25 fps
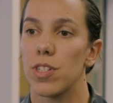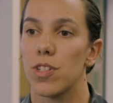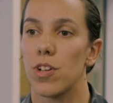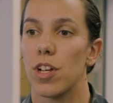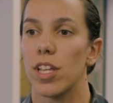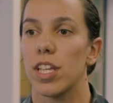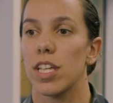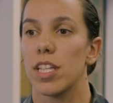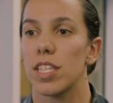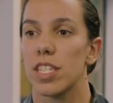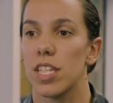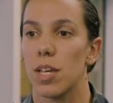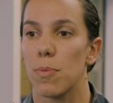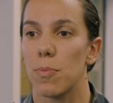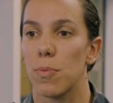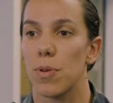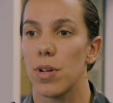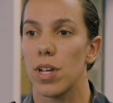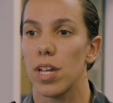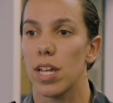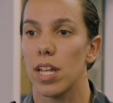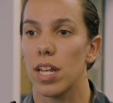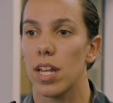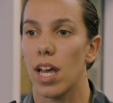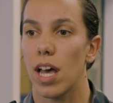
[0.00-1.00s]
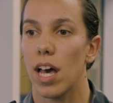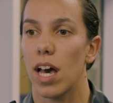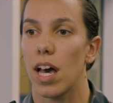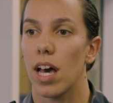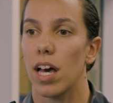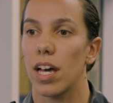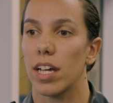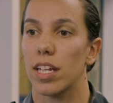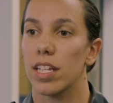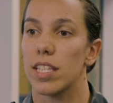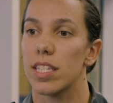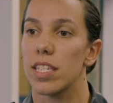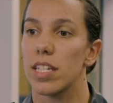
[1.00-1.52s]
Australian submarine
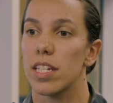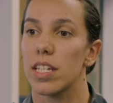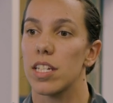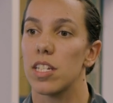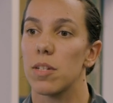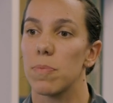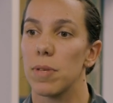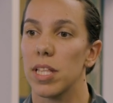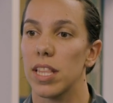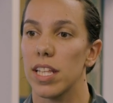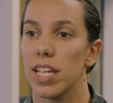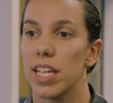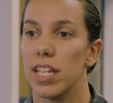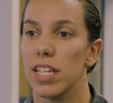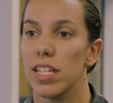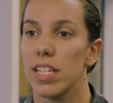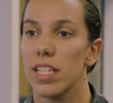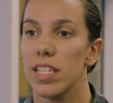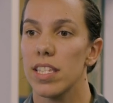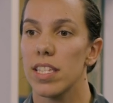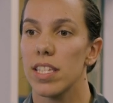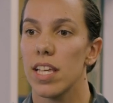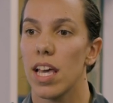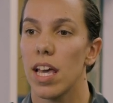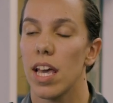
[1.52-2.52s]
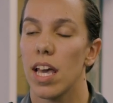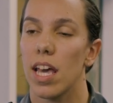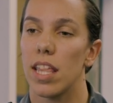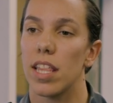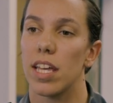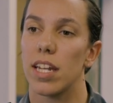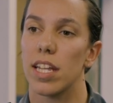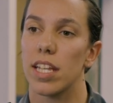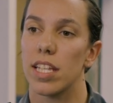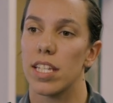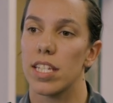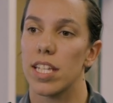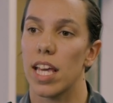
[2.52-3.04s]
are considered to be leaders
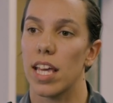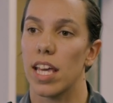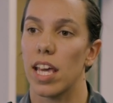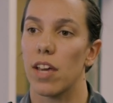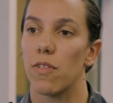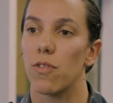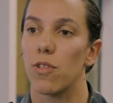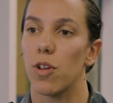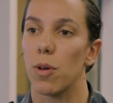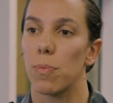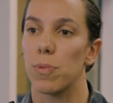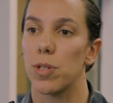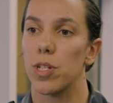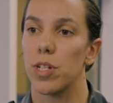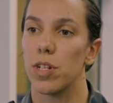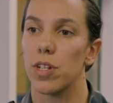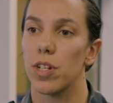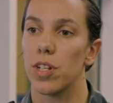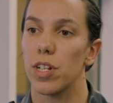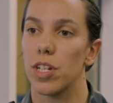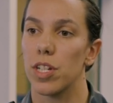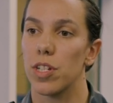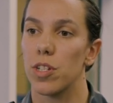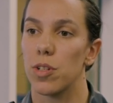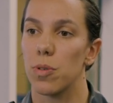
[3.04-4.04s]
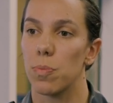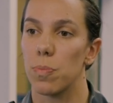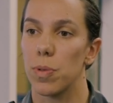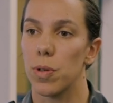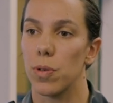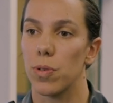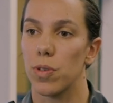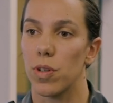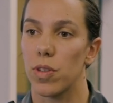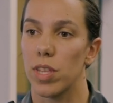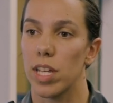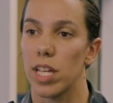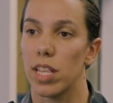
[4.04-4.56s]
and they need to take every opportunity to
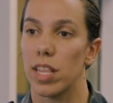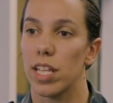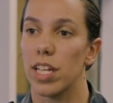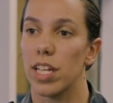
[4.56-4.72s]
build on their